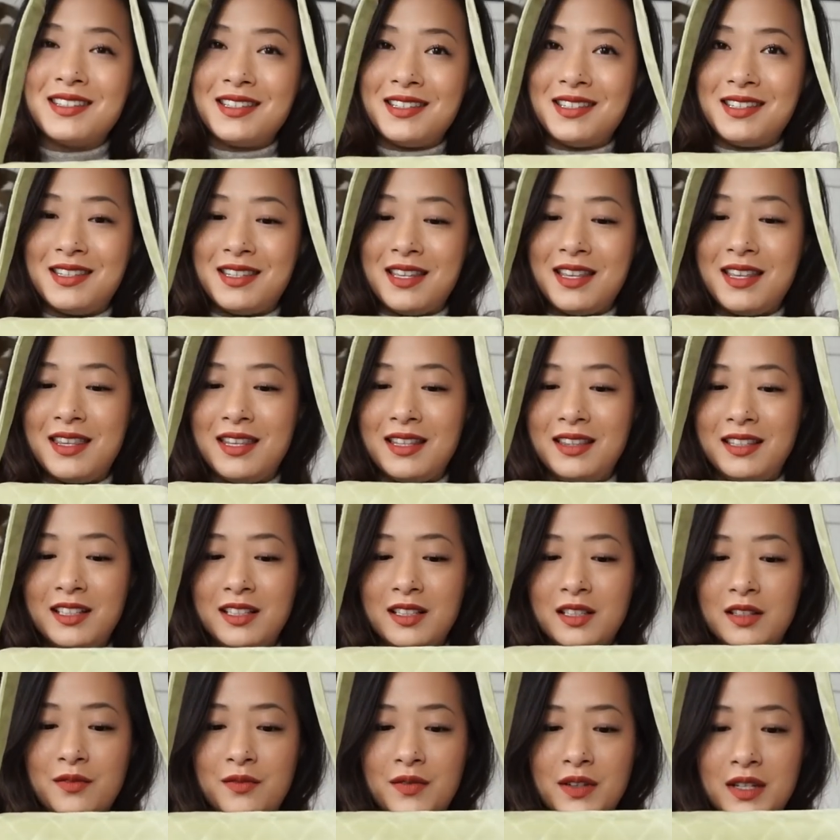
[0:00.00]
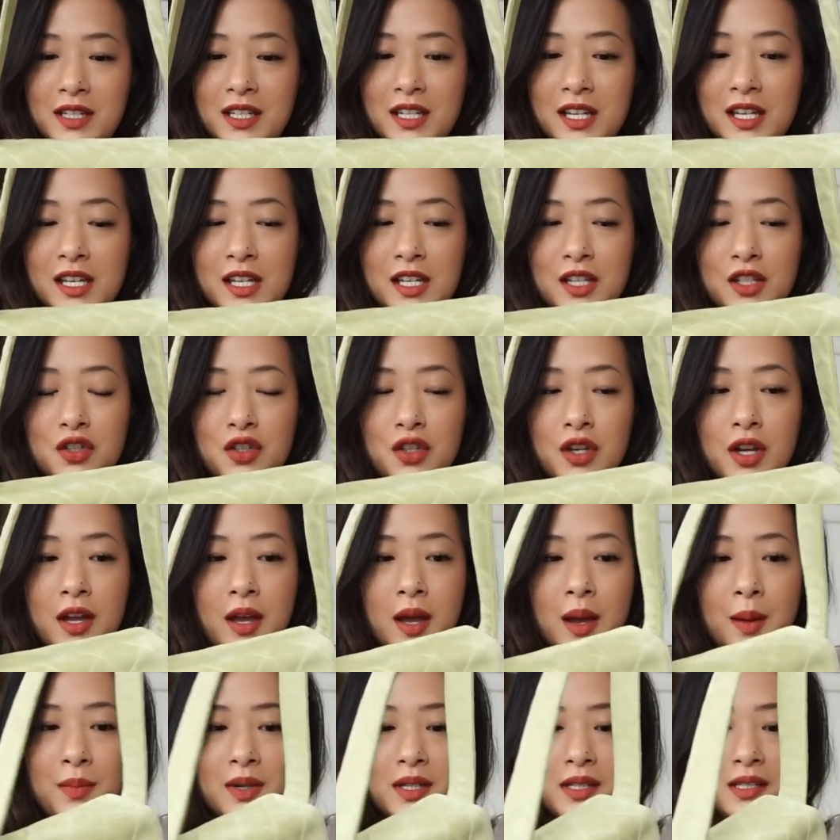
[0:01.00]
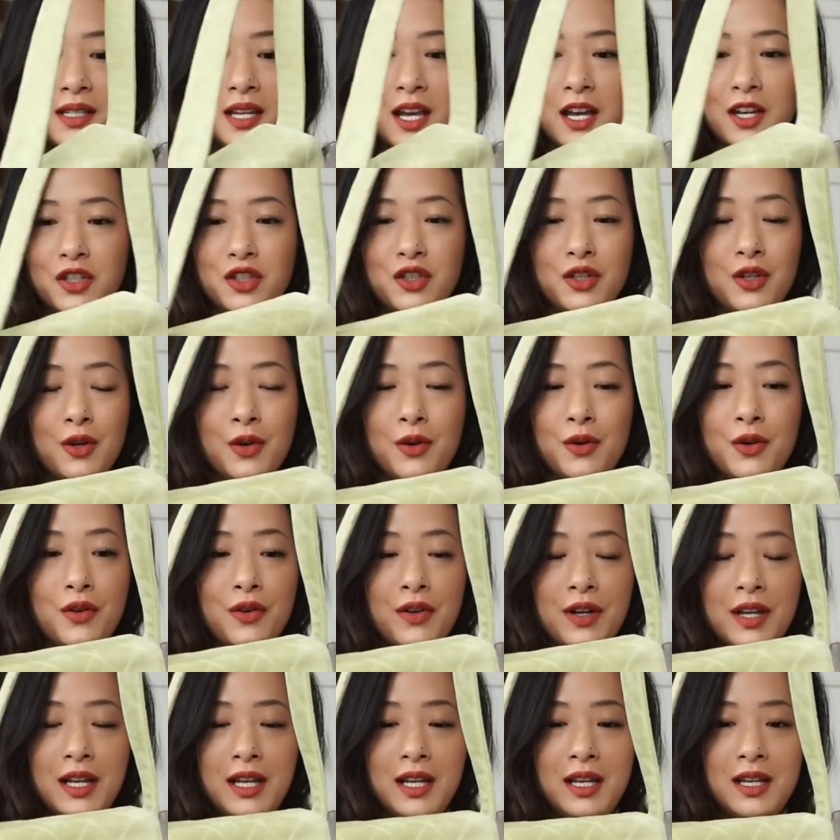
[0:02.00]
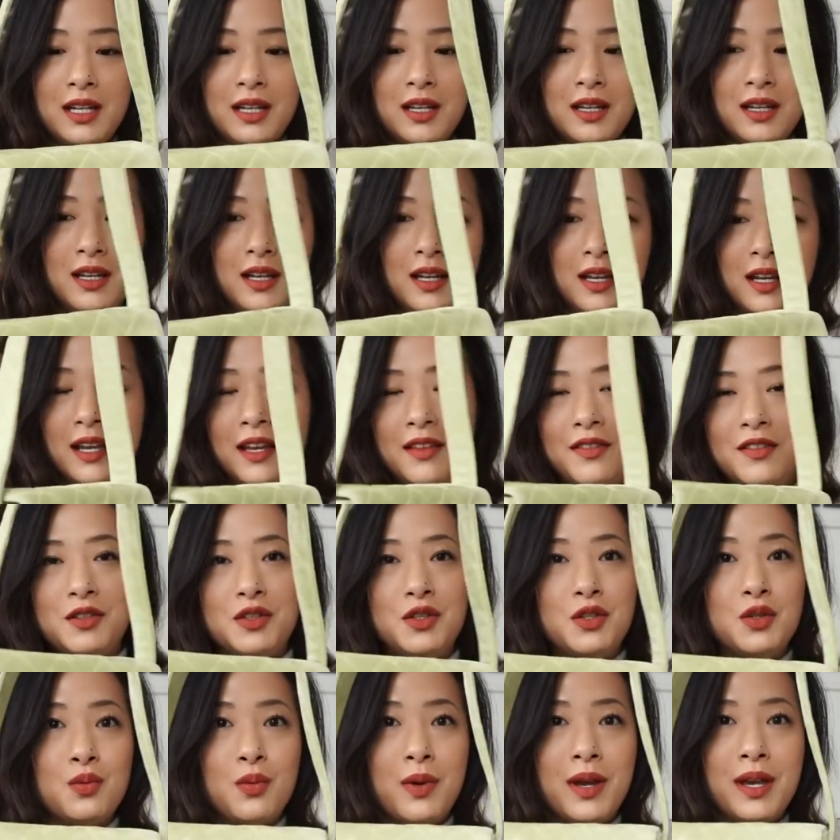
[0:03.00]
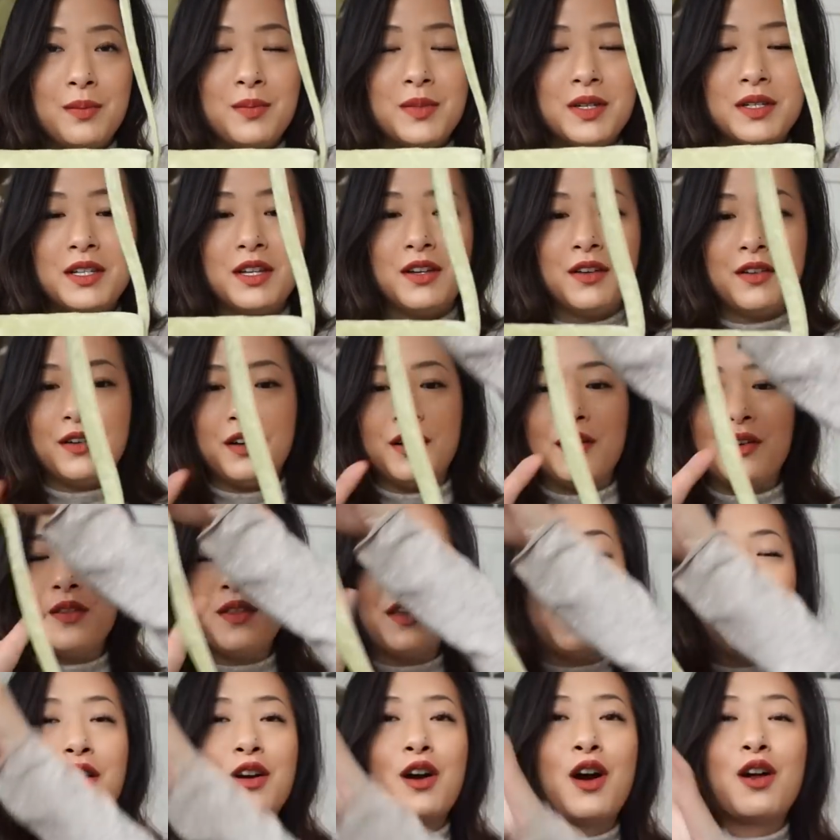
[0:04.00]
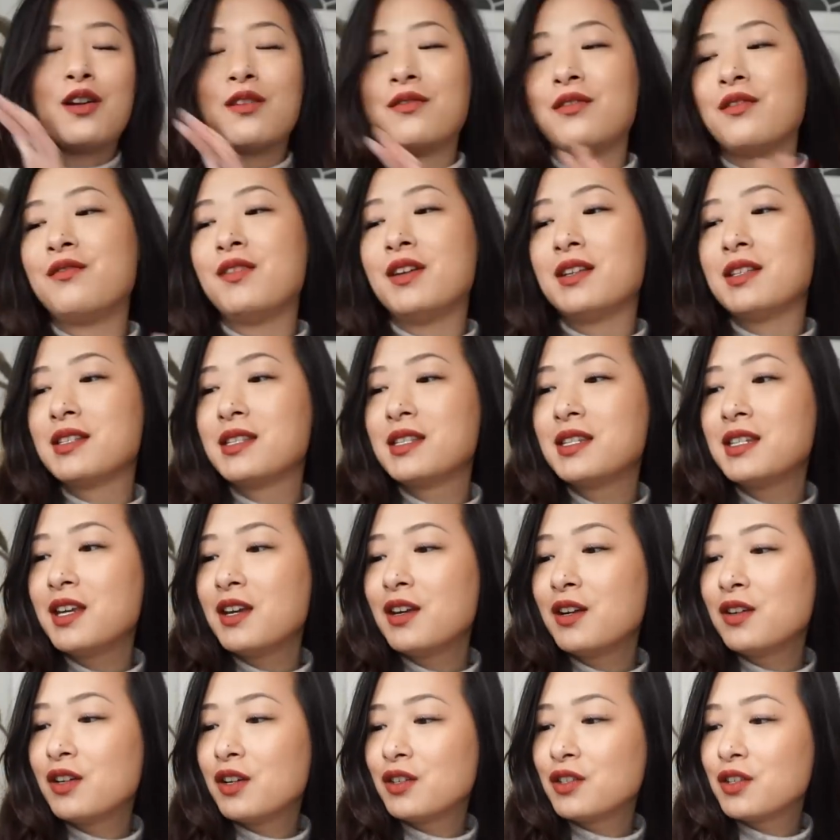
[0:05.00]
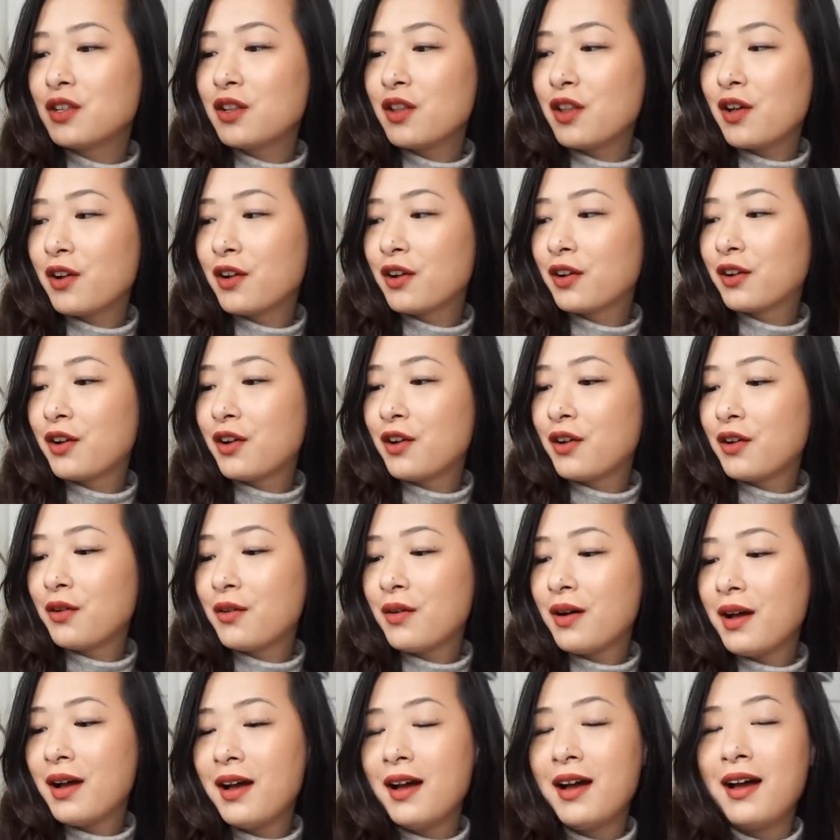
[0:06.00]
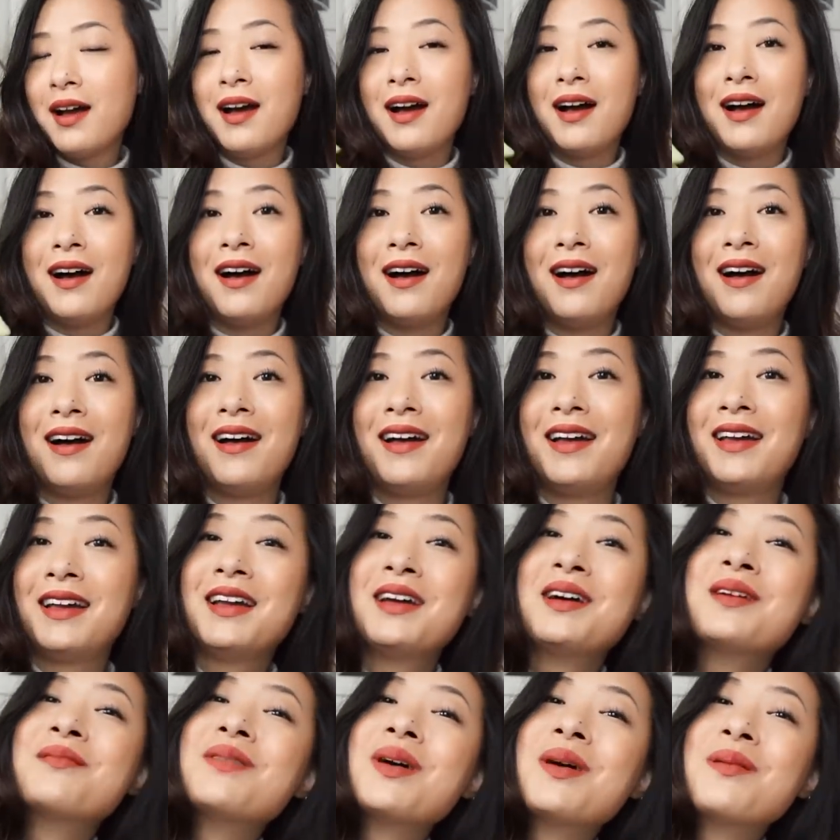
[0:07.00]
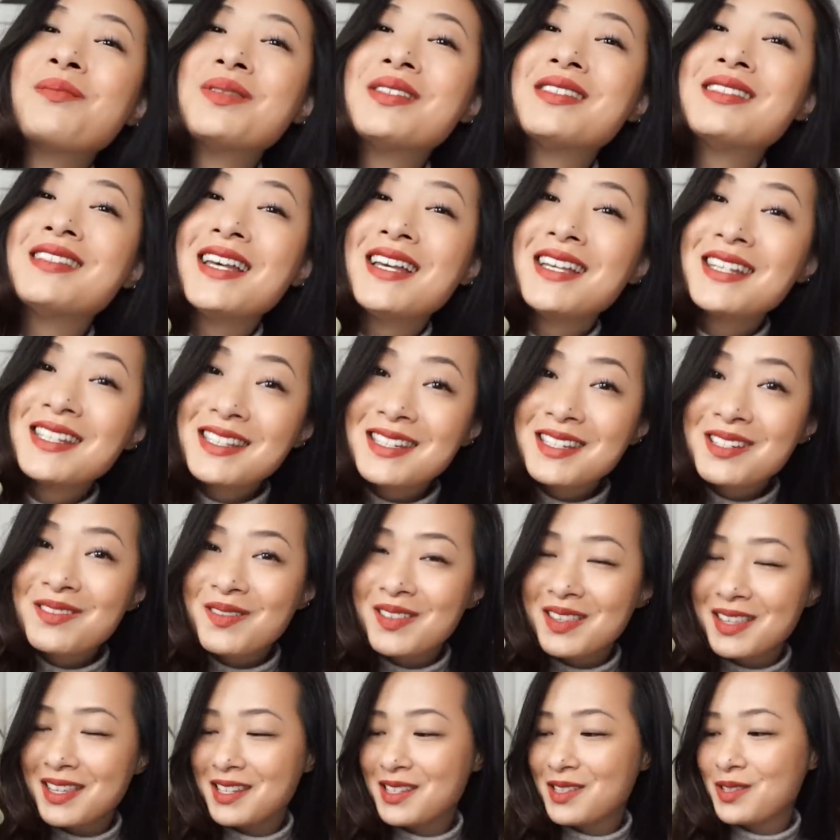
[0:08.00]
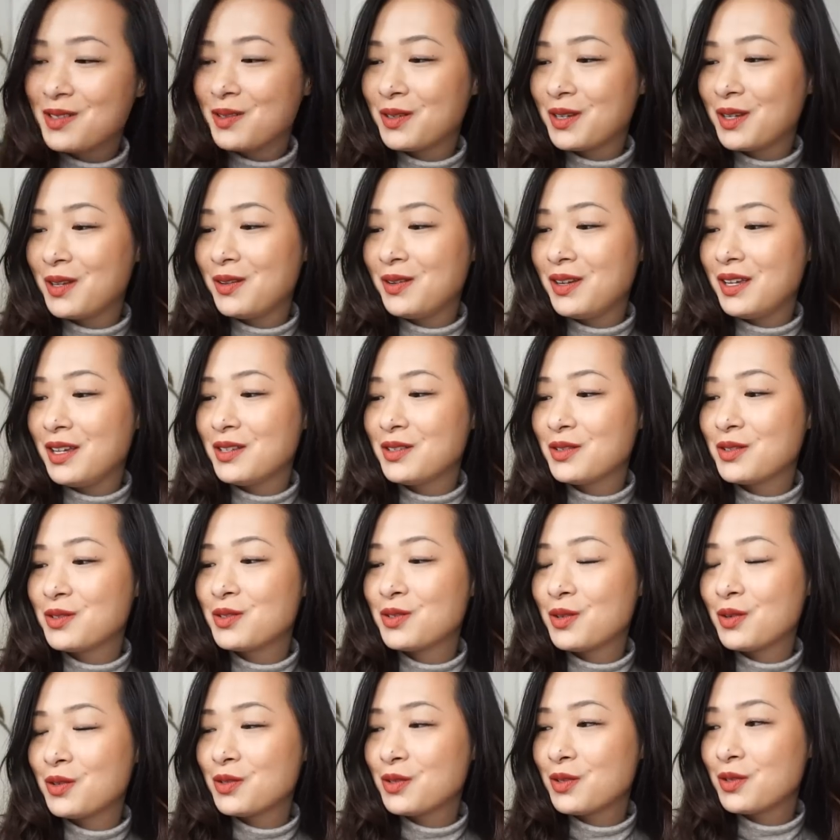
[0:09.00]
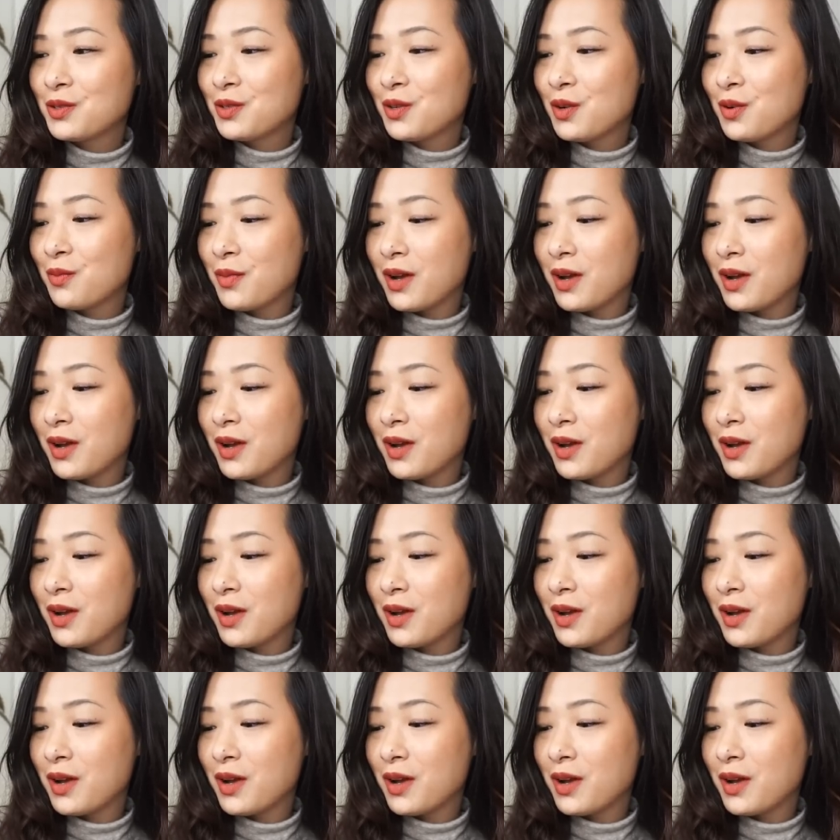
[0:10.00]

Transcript: is the little vintage pistachio green in the suede material that I got off of Esther not too long ago. I am obsessed with this little cutie so